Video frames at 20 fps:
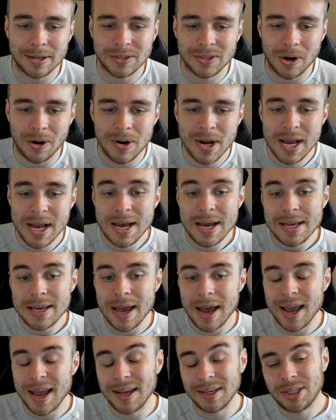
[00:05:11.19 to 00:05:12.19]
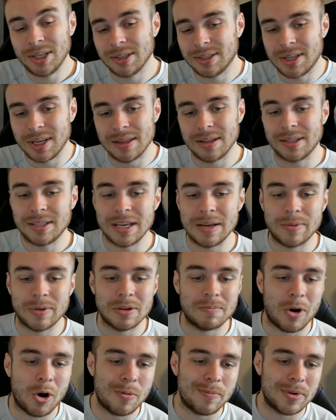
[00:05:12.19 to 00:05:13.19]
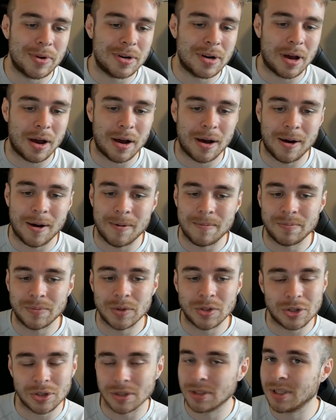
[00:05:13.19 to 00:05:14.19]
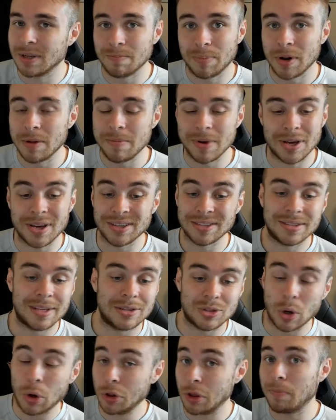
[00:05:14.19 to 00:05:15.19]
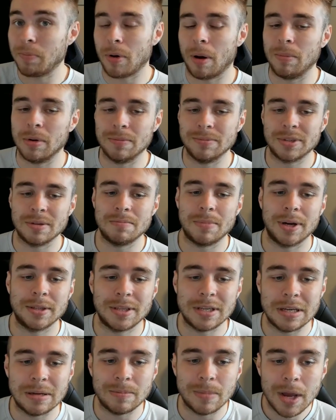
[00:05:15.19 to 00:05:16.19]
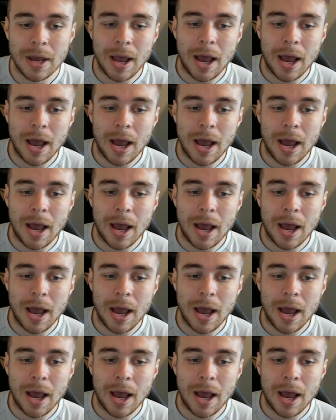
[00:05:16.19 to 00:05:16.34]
So yeah, he's just in the team at the moment, just simply because there's other problems in my team.